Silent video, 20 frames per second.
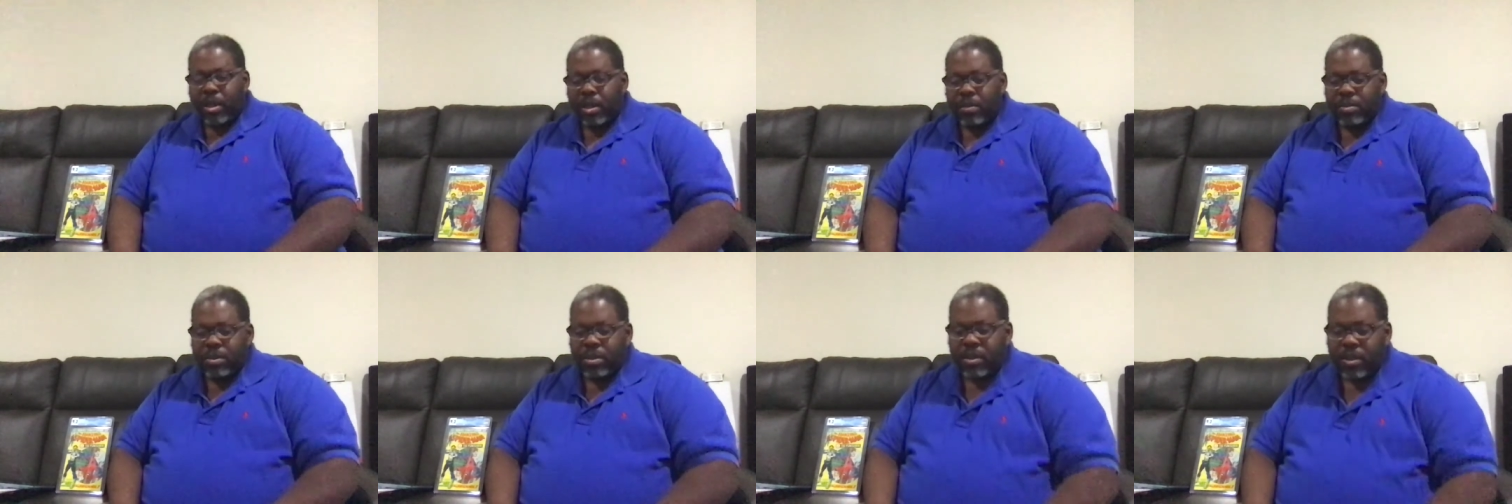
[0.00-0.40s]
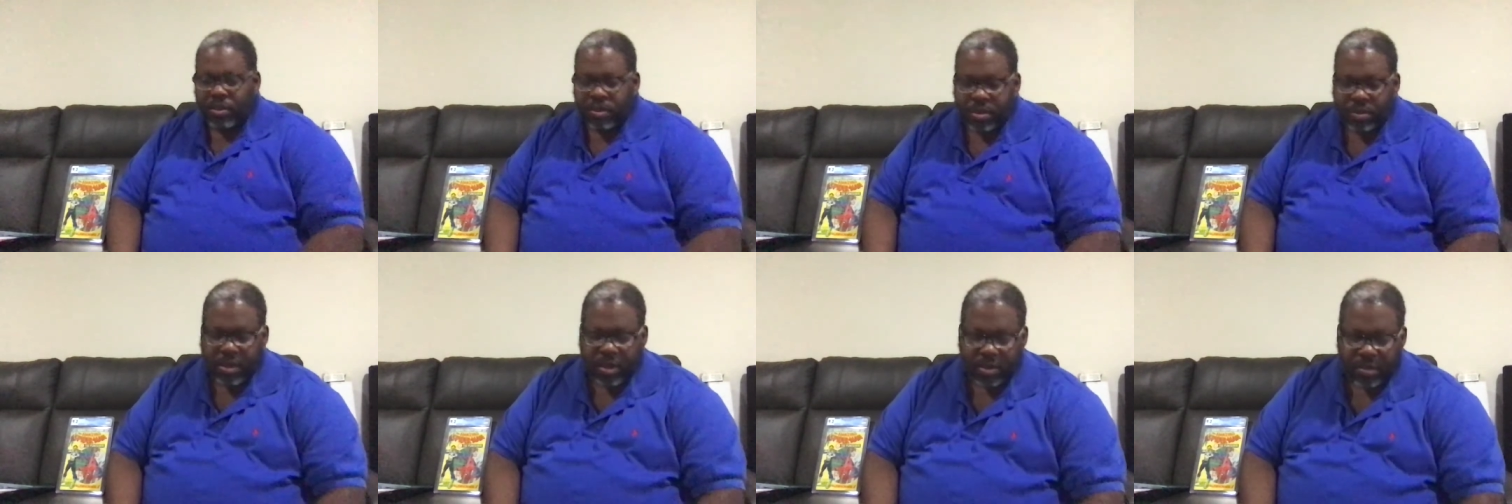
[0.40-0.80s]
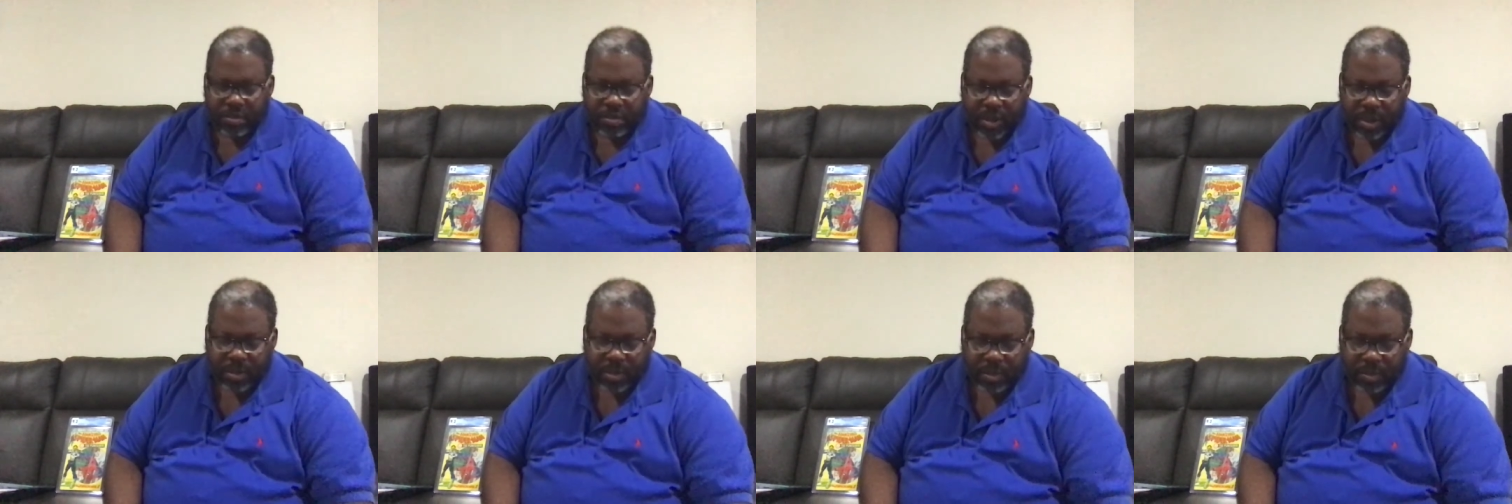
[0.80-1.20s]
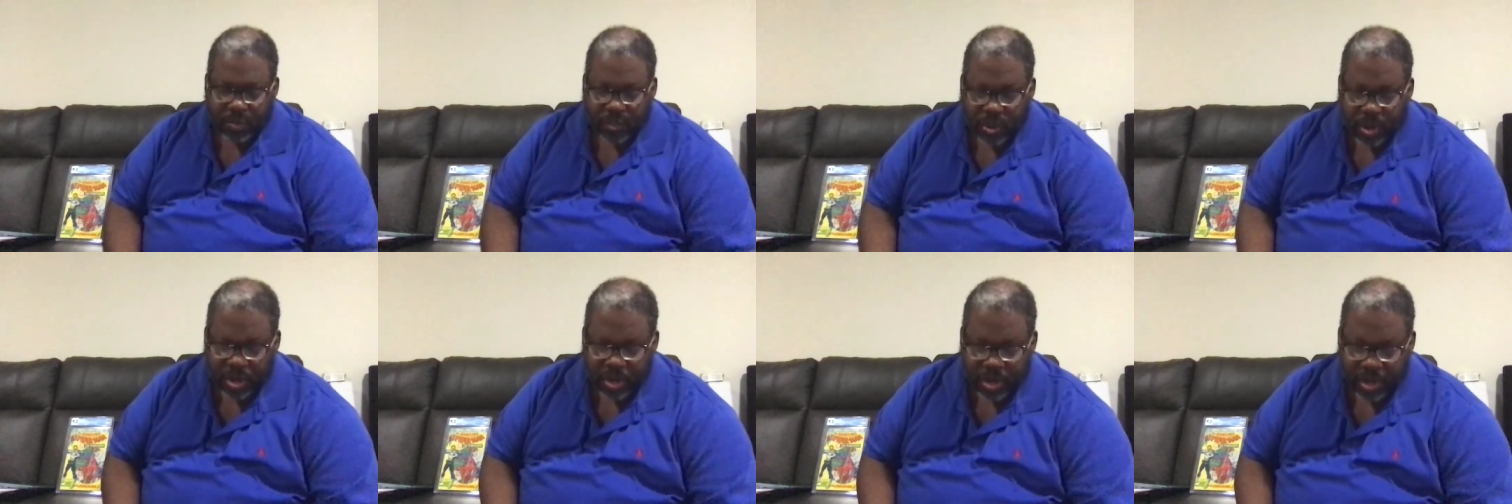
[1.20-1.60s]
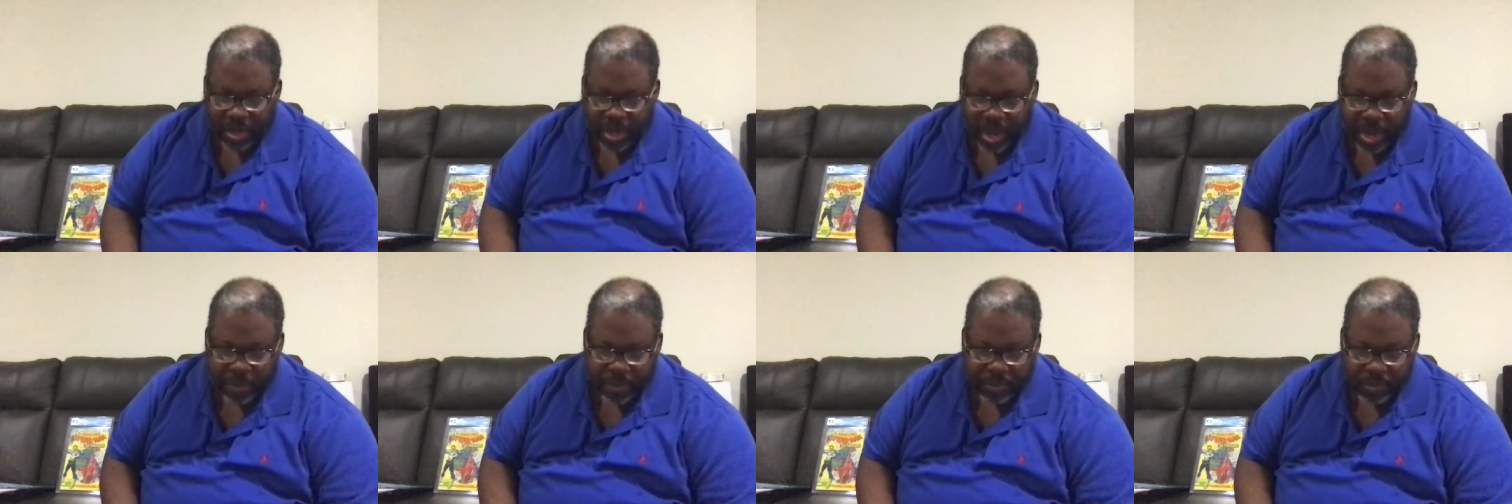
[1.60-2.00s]
Because an Amazing Spider-Man 1 and an
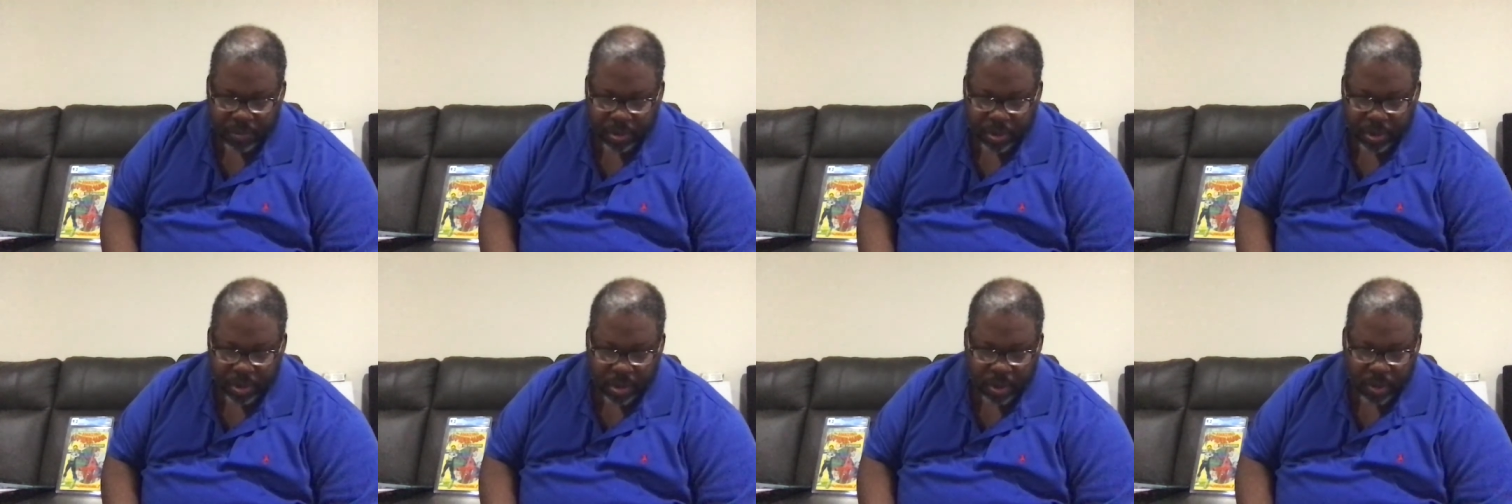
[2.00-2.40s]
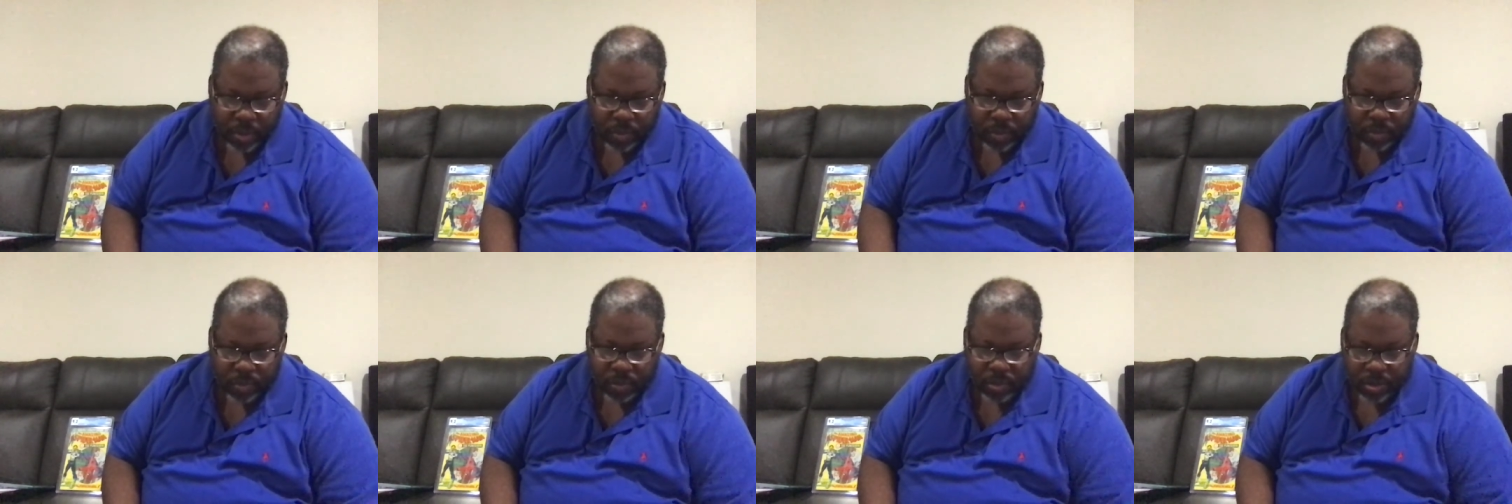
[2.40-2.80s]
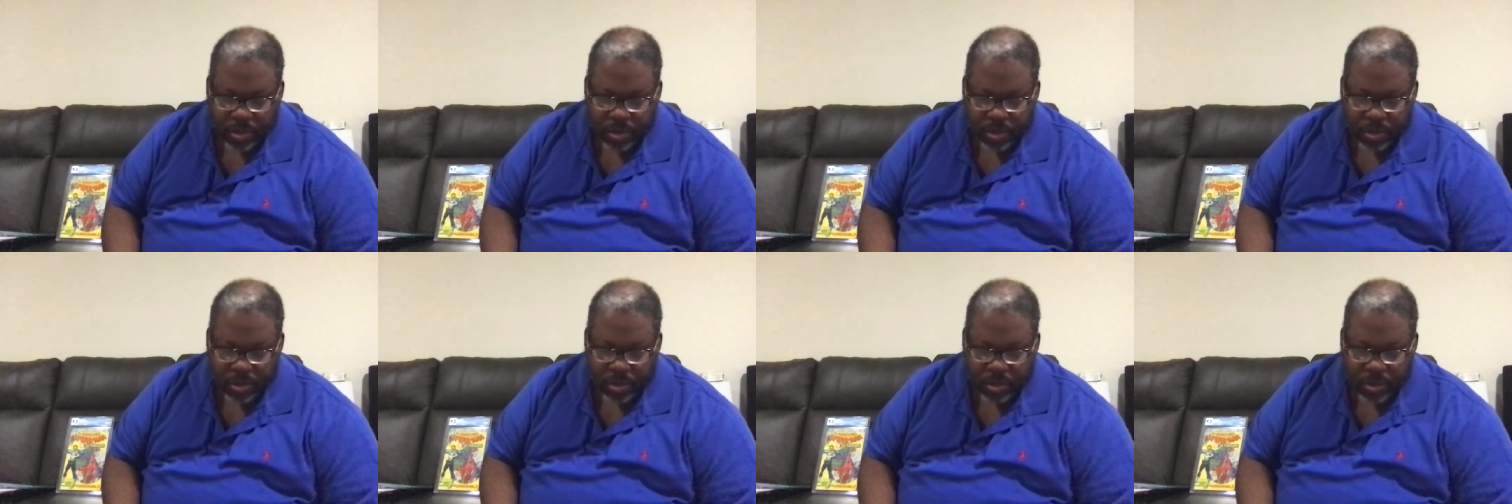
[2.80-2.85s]
8.0